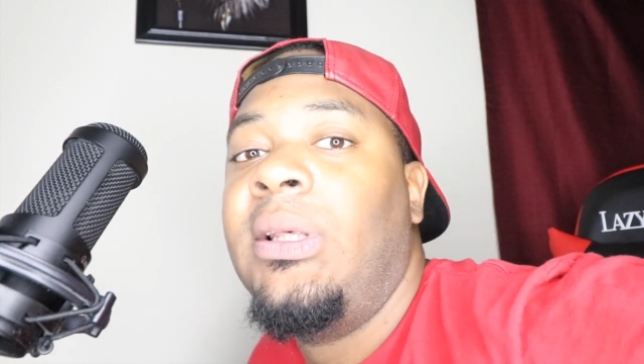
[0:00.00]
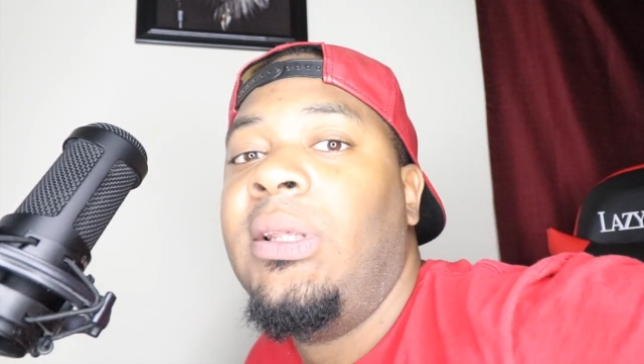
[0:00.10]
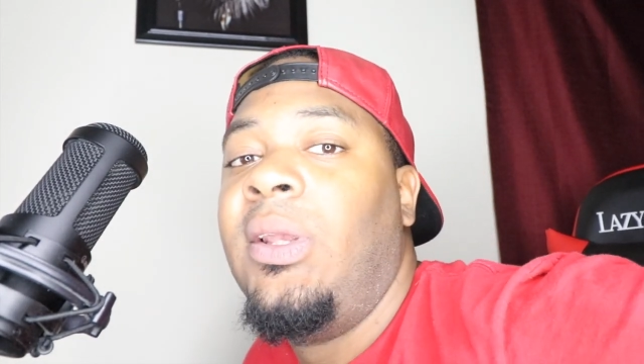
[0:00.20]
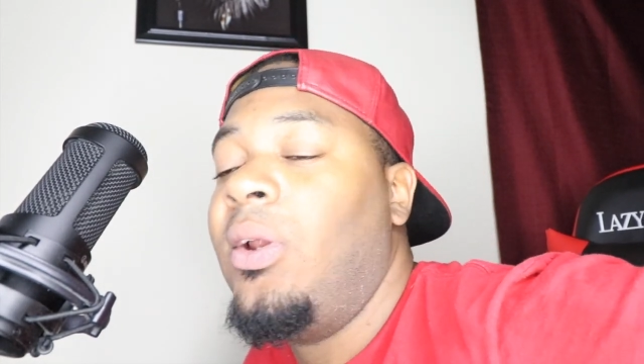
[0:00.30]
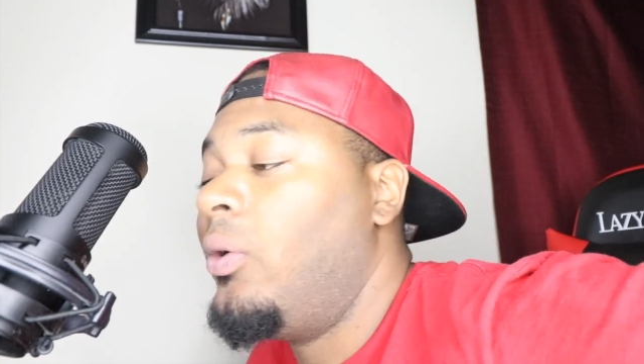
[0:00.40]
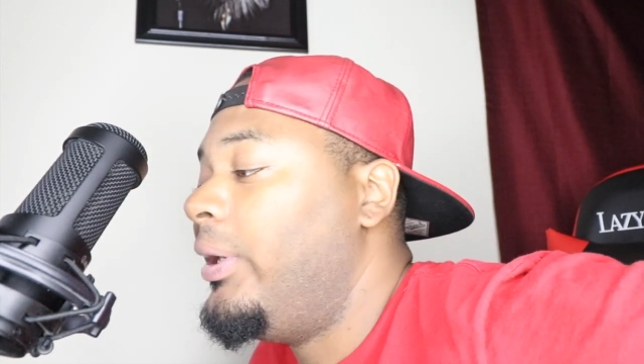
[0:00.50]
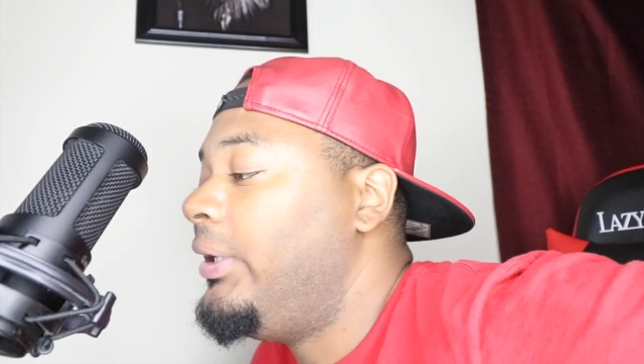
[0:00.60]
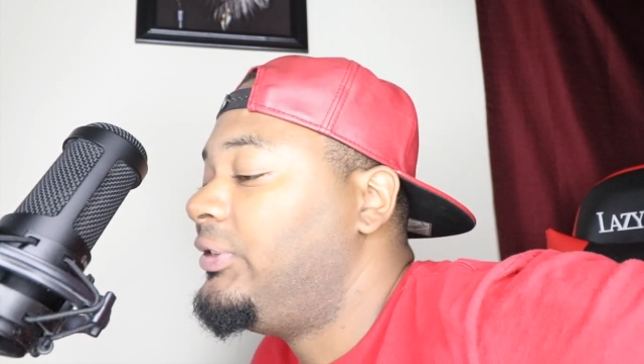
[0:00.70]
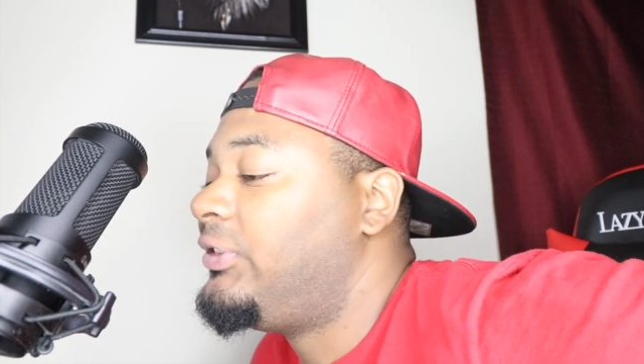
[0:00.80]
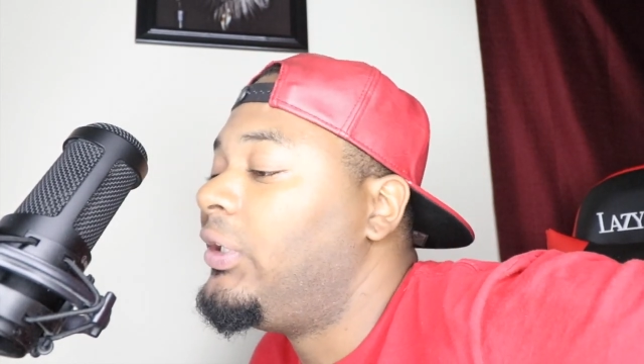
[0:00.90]
you know,
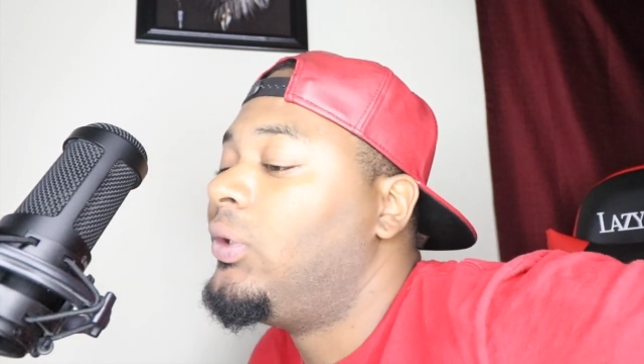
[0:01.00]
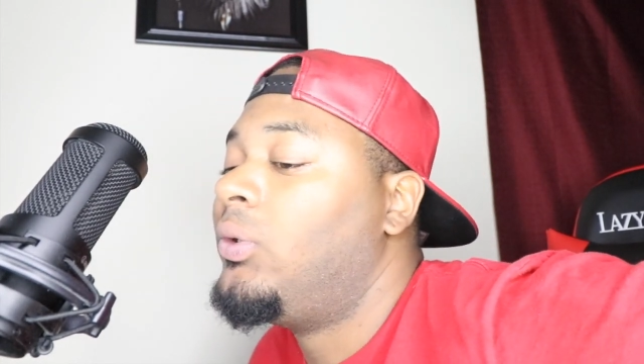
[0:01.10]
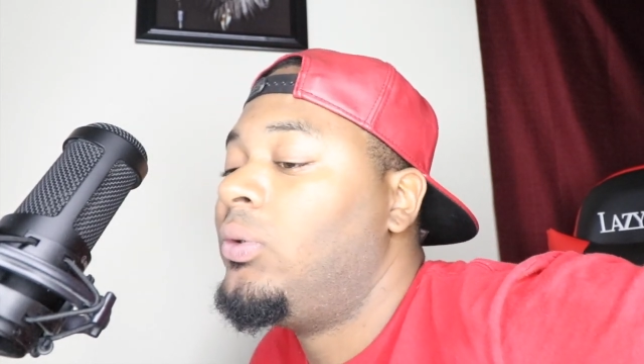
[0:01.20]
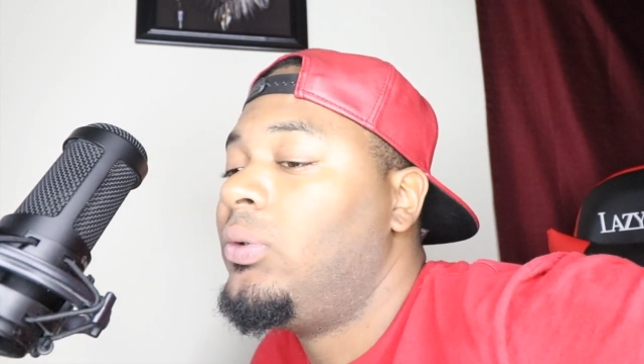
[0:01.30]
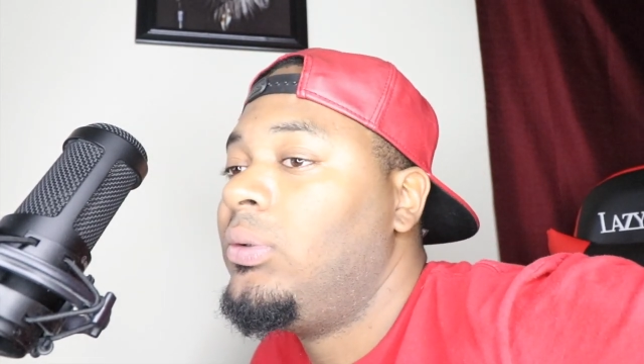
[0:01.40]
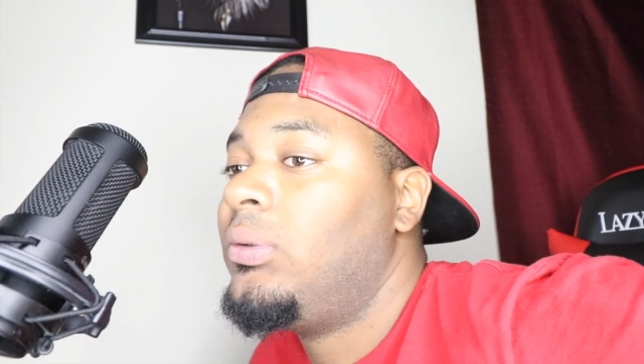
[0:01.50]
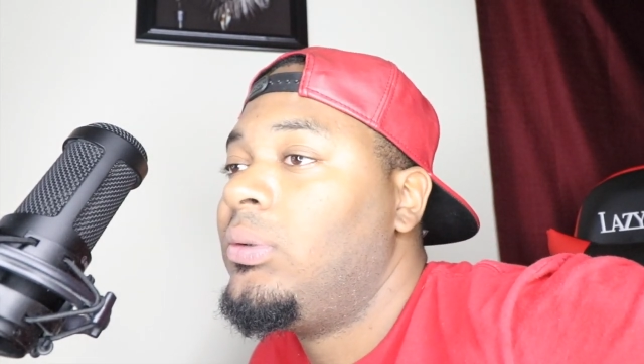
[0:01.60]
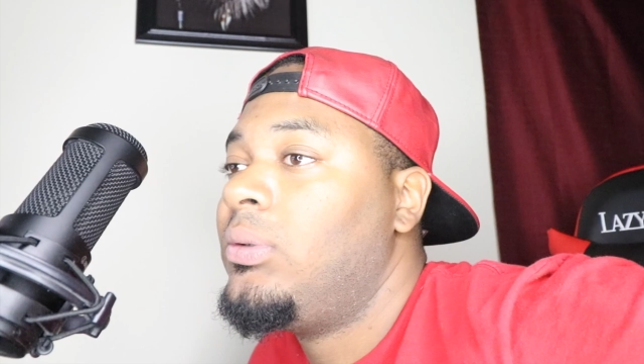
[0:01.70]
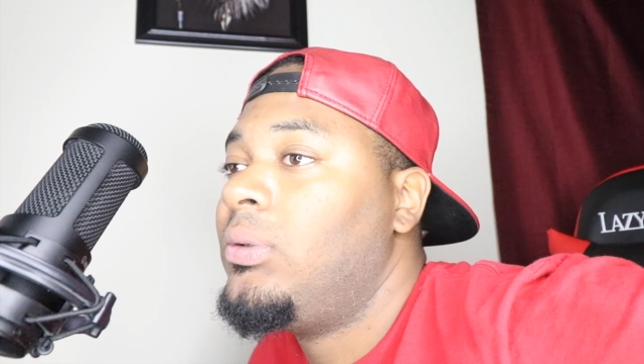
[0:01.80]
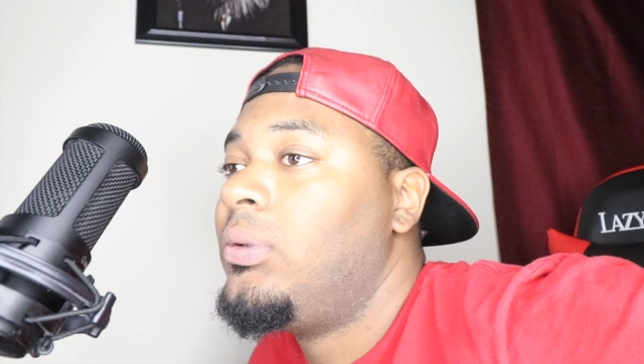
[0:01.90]
he's still
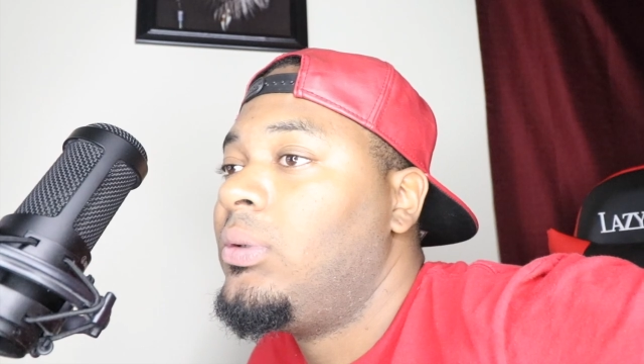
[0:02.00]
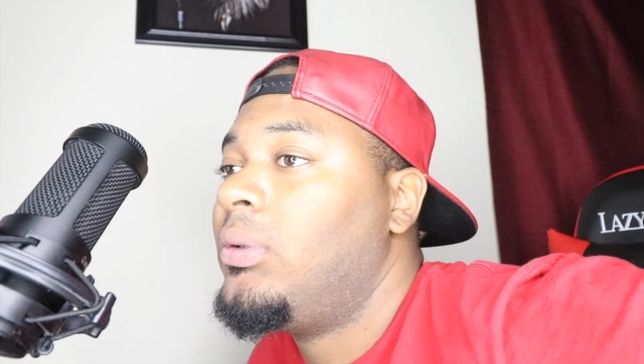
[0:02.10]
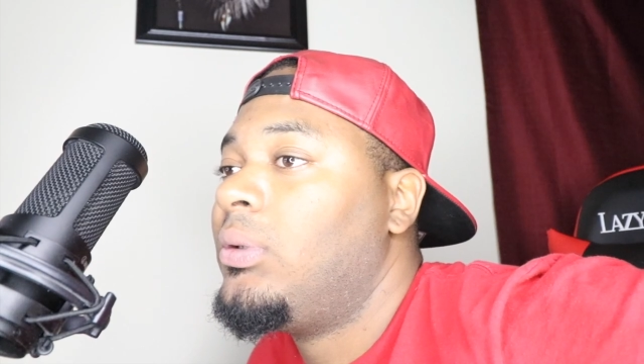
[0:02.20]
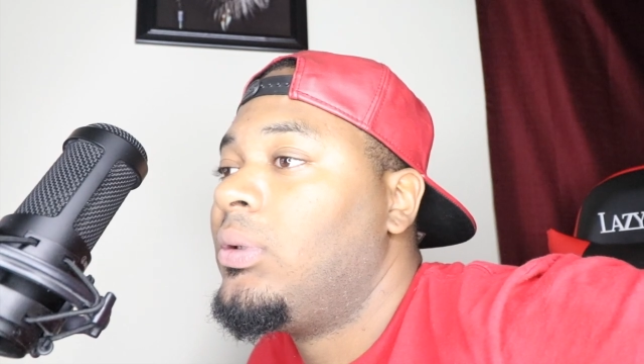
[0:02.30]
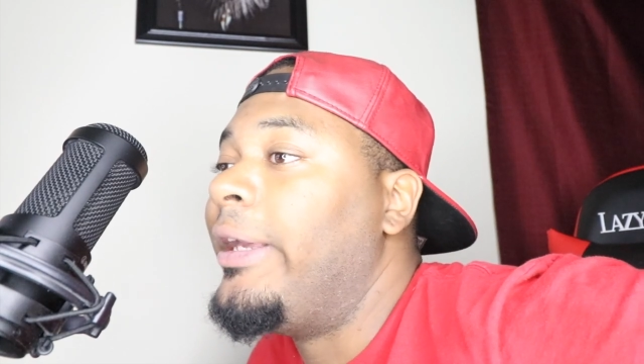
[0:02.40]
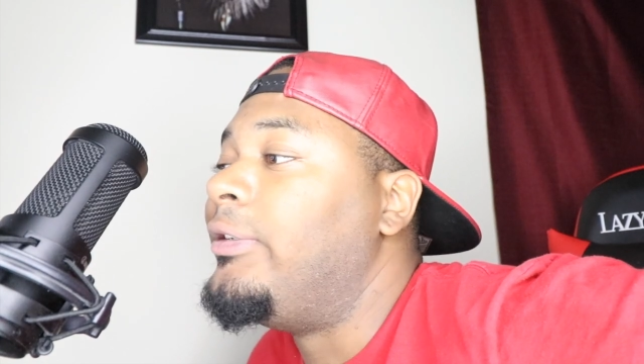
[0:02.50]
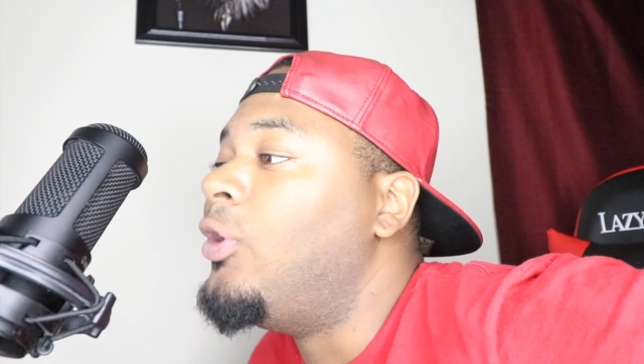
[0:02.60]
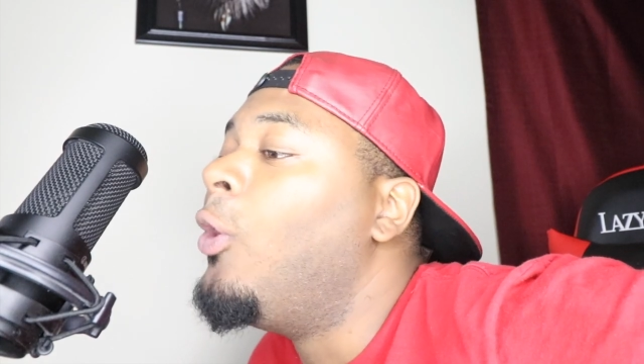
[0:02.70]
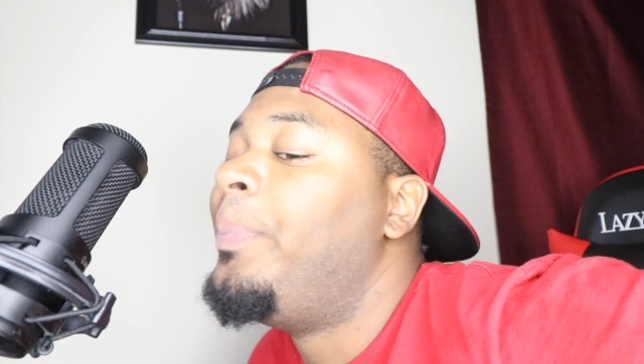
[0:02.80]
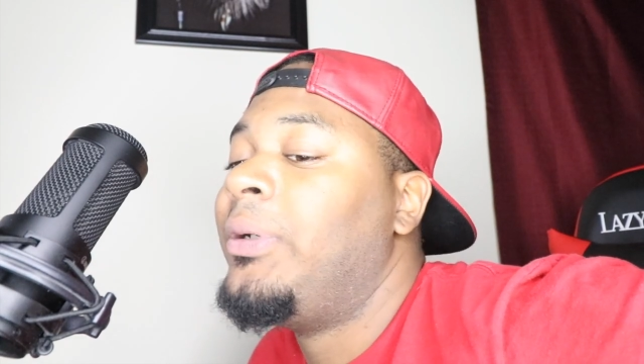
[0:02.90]
like
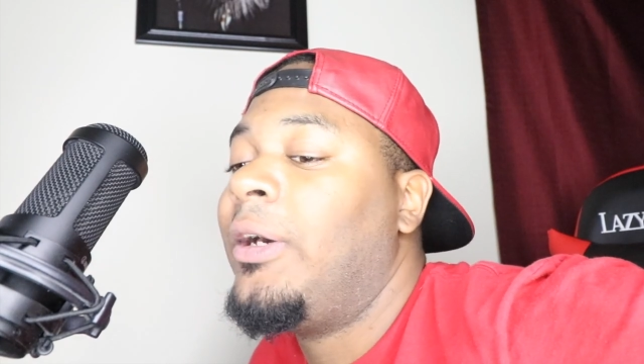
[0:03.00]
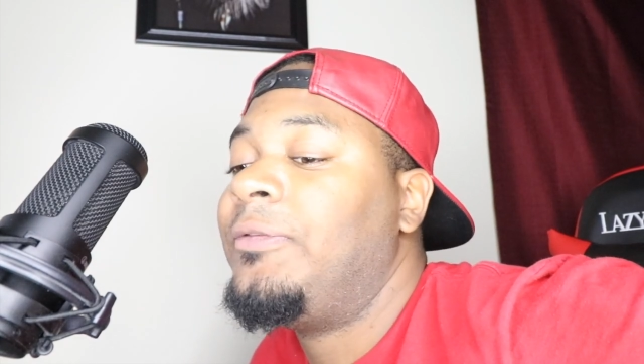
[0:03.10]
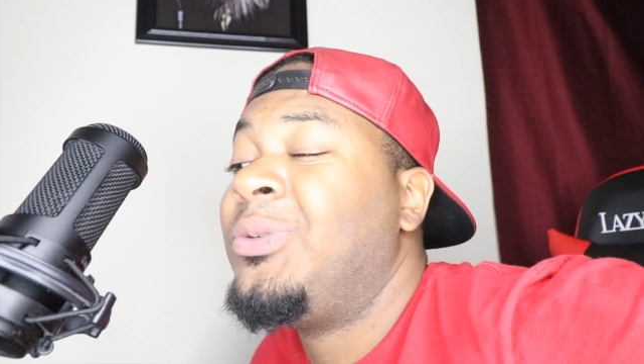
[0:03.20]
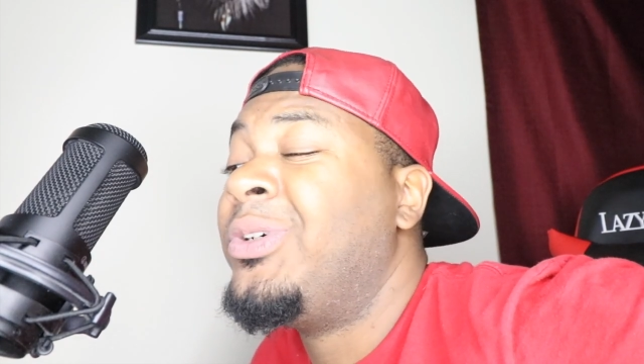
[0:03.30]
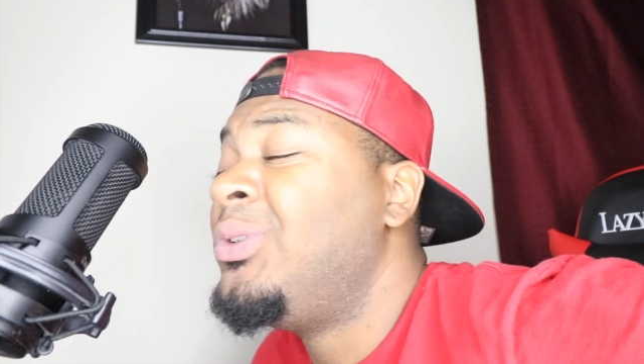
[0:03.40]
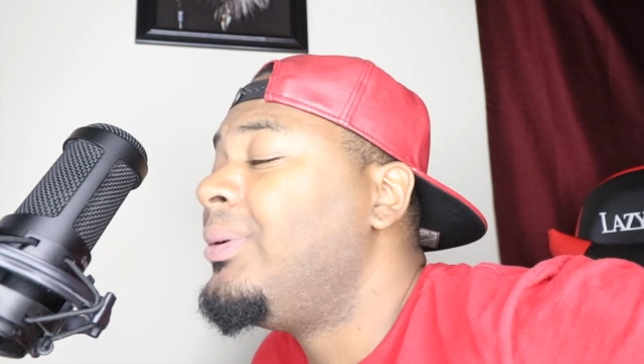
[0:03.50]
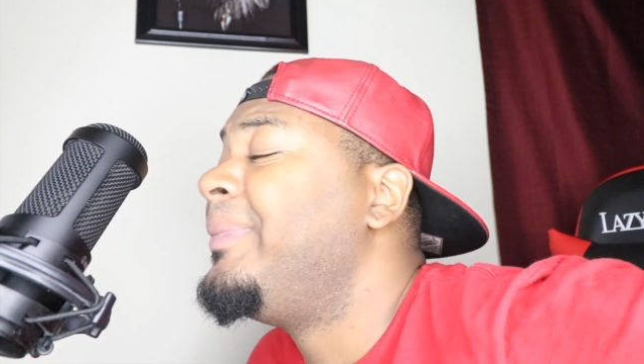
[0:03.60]
dope enough to where you.